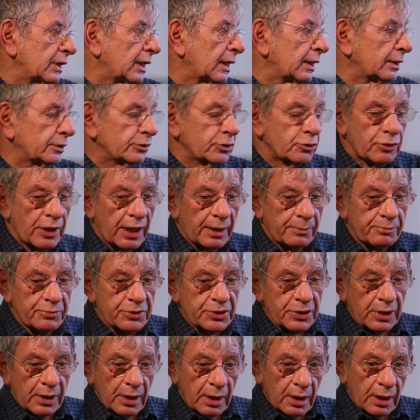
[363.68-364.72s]
land
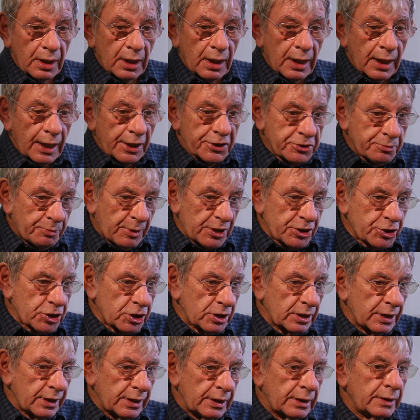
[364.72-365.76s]
grabs,
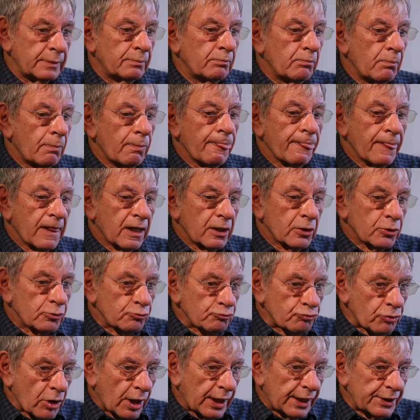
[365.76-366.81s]
especially
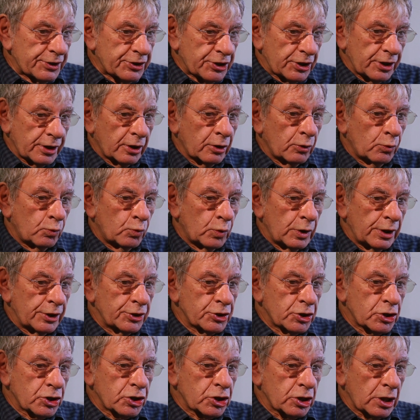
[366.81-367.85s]
writing
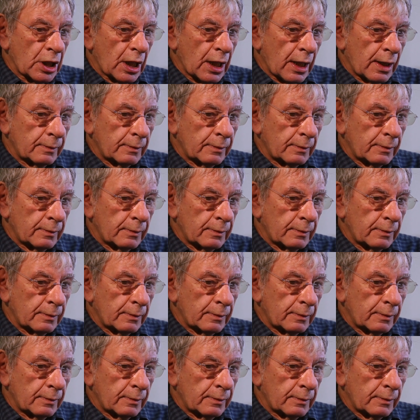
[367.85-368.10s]
which